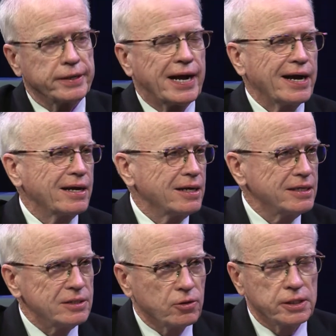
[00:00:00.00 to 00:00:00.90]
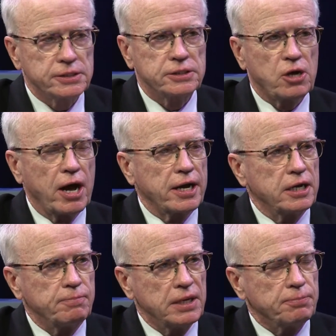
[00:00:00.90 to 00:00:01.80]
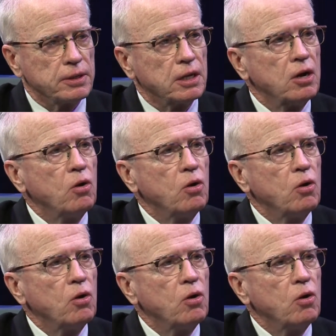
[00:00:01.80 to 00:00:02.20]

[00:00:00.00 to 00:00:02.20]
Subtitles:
knocking on doors, talking to people.